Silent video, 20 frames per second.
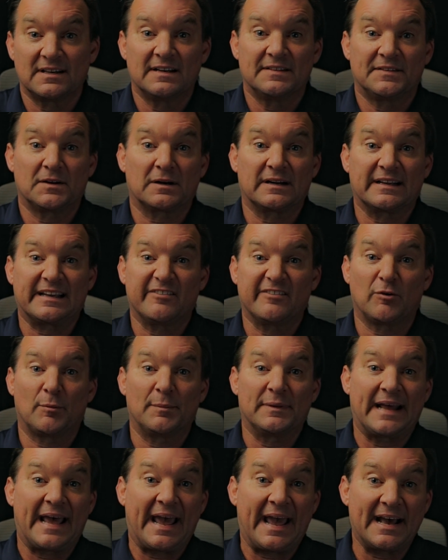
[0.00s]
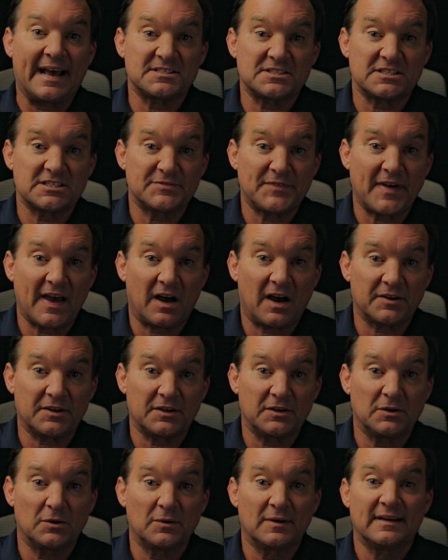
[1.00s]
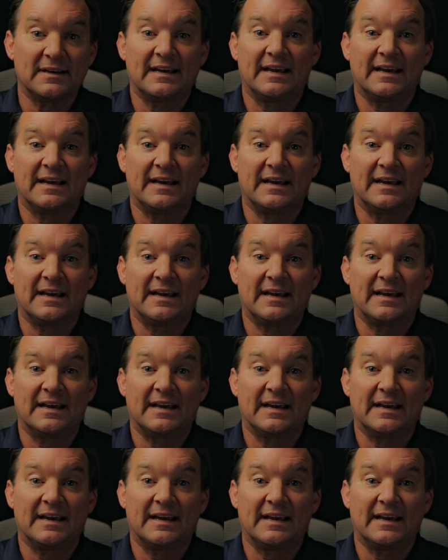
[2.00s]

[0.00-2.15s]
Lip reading: They're going to give them an as-is value,